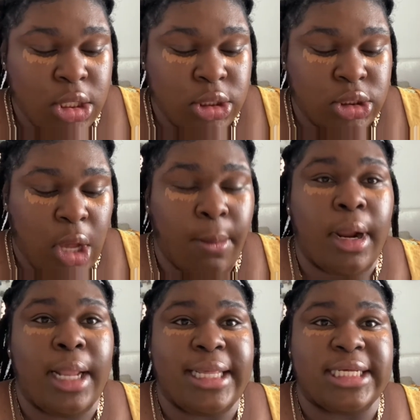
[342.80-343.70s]
So I'm
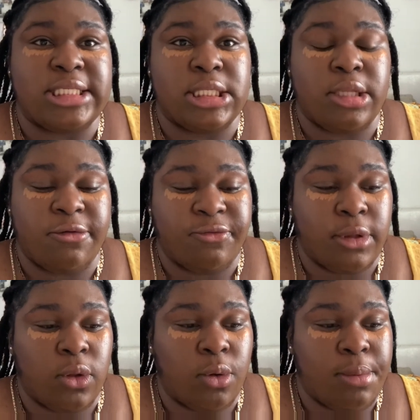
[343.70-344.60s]
gonna let that sit there for a
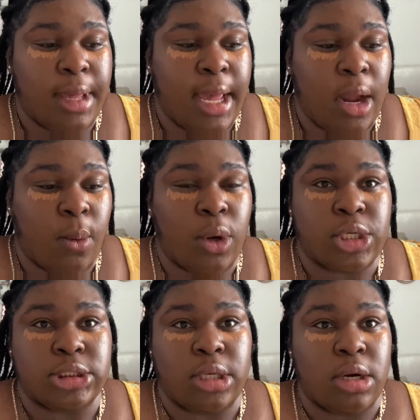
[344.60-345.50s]
little bit, and we're
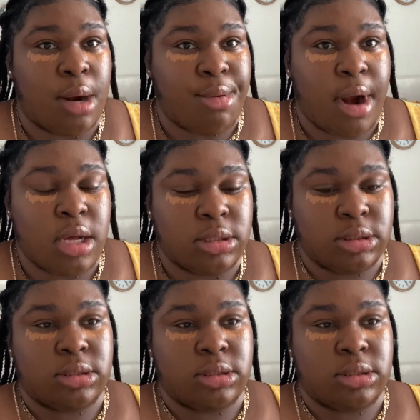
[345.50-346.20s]
gonna start on our brows.